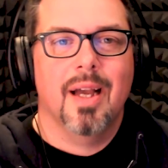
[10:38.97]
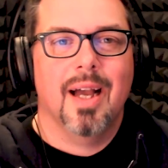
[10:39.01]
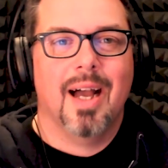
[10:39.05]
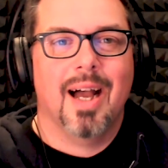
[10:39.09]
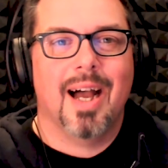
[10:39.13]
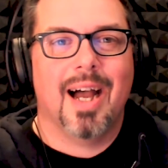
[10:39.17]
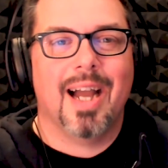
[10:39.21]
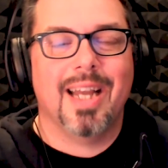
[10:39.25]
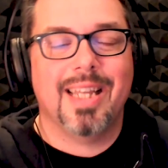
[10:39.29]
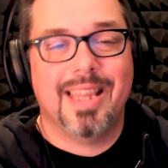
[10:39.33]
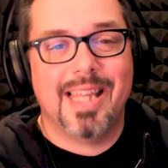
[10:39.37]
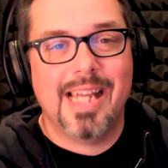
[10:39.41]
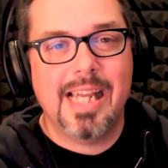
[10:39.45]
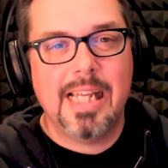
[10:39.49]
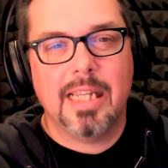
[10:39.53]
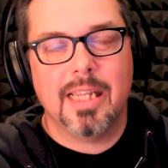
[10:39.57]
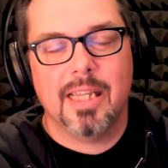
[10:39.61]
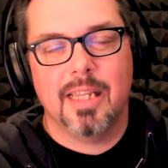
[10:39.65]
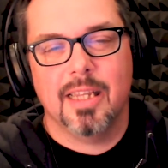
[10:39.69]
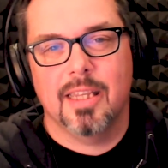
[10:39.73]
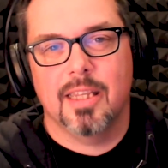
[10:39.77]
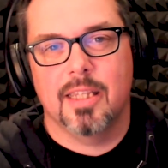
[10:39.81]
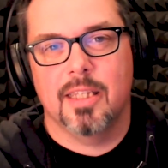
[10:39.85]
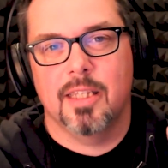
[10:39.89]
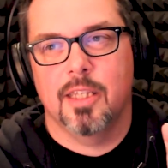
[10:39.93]
I think
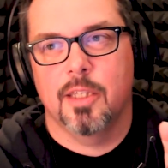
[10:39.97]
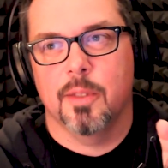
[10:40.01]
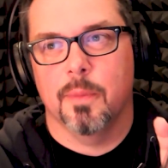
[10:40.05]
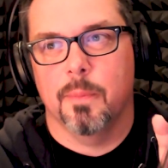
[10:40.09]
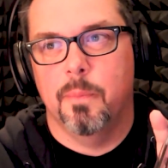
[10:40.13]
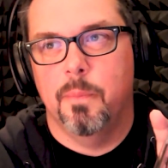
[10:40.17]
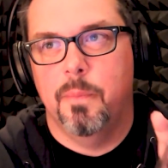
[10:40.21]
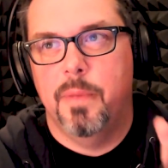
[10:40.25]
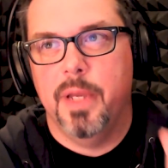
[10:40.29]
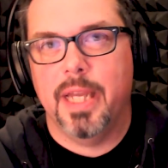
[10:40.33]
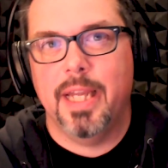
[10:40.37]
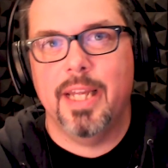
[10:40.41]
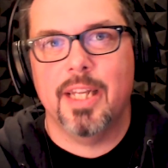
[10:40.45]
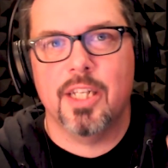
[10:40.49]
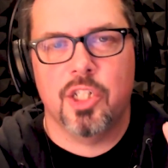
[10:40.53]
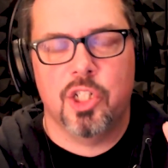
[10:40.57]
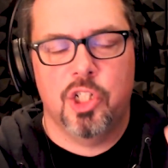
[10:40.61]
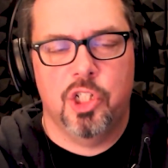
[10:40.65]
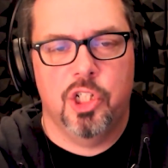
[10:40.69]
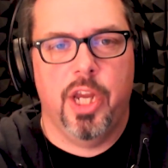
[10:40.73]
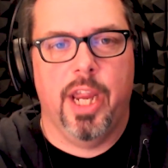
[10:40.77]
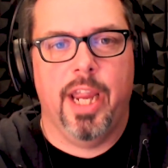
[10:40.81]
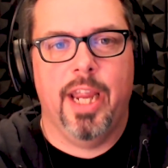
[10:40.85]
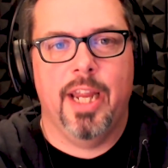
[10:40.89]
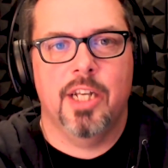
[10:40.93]
the biggest
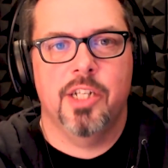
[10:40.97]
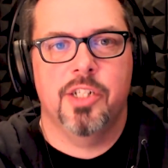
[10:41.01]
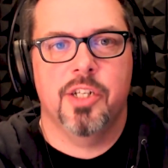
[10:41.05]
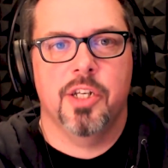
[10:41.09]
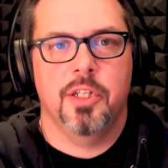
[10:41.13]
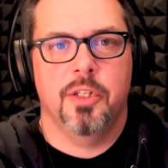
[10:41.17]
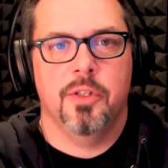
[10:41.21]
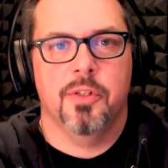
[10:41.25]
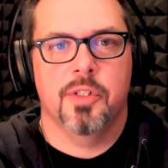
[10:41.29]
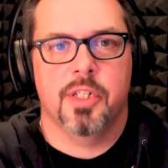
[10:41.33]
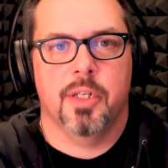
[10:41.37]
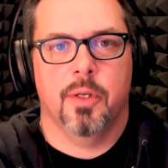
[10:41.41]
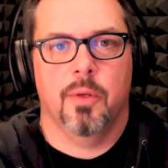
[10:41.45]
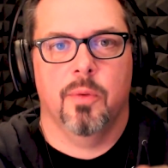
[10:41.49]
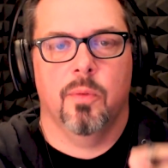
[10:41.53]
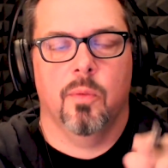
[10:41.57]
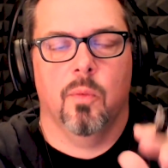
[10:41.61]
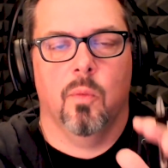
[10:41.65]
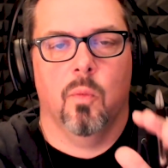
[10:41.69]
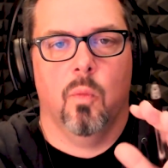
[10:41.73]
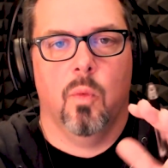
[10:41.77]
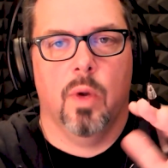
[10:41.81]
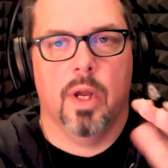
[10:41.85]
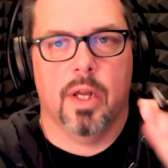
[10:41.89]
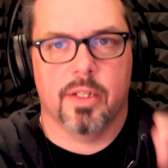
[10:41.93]
change in using
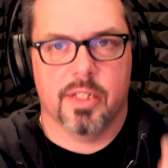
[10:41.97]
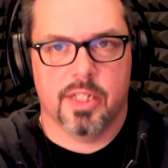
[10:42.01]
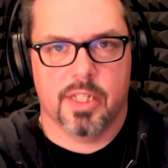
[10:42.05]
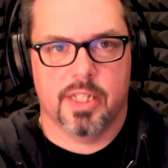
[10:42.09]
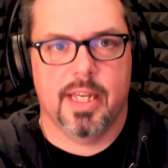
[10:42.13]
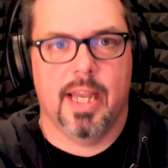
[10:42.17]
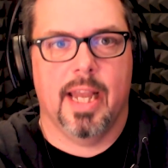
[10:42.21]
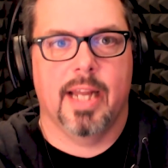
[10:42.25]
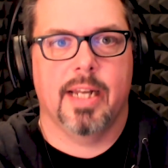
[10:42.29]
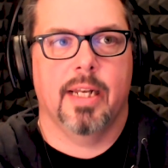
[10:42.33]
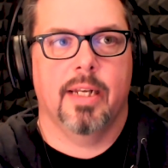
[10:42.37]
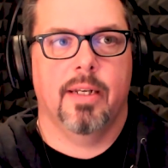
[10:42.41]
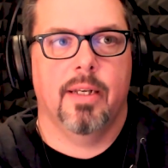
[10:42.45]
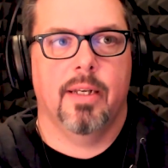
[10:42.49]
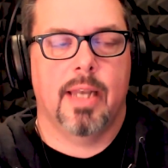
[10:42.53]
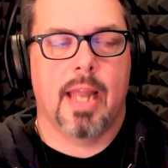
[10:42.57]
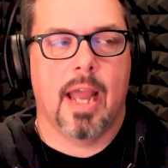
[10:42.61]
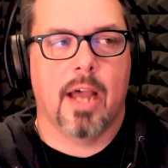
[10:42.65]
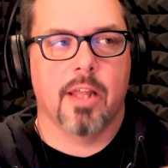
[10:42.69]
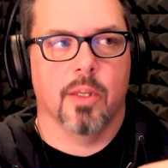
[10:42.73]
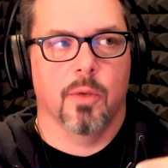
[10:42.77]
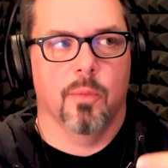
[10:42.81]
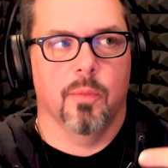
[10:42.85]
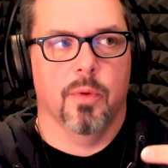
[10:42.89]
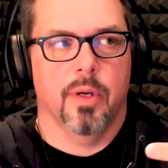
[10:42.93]
Well Said, and
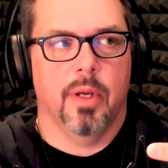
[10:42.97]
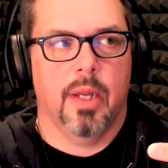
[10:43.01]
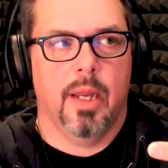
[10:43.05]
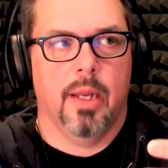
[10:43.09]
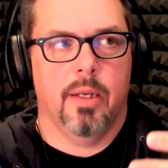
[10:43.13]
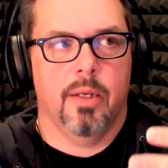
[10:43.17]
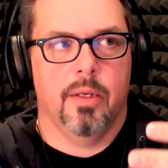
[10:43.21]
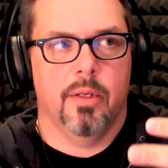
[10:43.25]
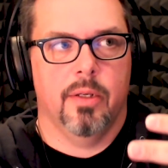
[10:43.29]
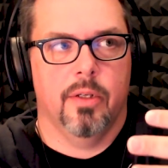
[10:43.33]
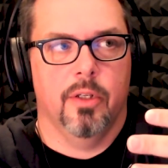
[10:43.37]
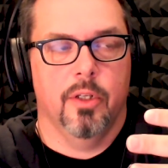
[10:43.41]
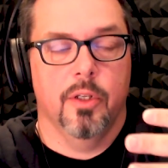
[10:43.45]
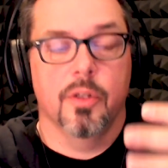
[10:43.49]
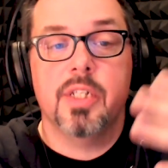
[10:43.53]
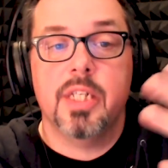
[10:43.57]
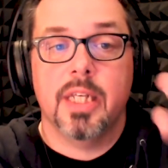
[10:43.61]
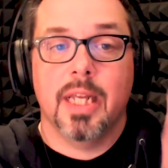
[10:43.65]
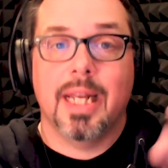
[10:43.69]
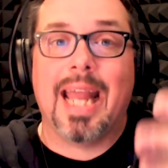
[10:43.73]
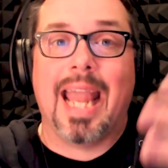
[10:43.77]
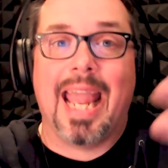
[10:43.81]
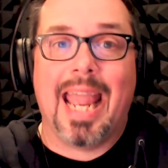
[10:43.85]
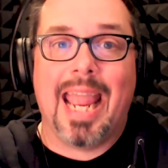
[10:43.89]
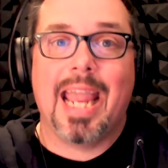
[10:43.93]
now that we're
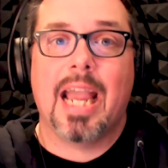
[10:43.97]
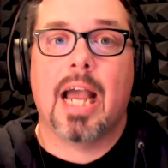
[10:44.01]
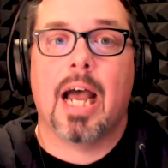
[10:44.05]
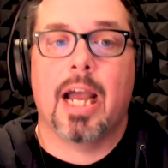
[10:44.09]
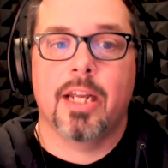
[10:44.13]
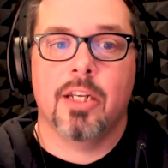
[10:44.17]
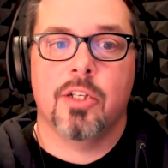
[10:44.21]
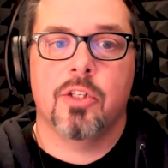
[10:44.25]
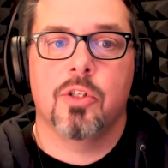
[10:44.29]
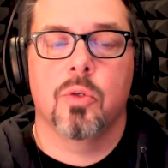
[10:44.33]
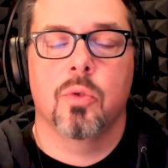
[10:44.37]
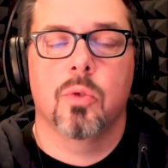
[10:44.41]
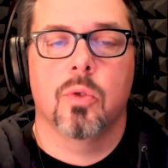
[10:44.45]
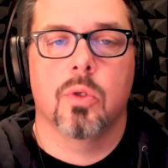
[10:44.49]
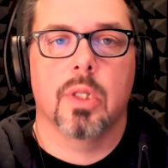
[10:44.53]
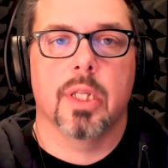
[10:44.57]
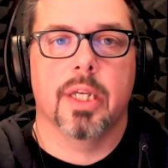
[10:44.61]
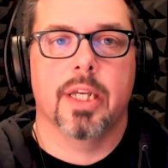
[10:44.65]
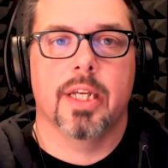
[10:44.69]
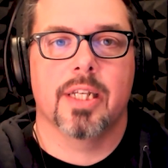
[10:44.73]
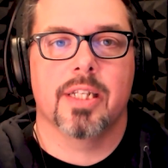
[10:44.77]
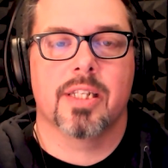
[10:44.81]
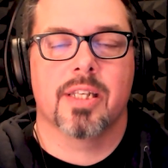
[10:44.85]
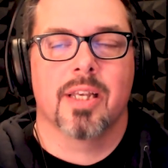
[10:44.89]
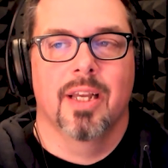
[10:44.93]
using an AI tool,
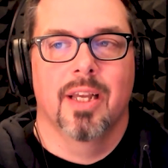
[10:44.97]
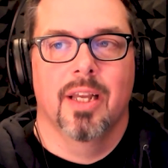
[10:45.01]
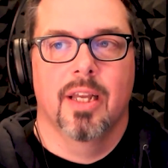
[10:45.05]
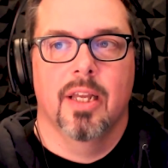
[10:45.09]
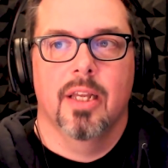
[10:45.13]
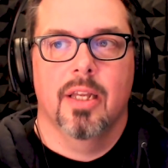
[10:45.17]
is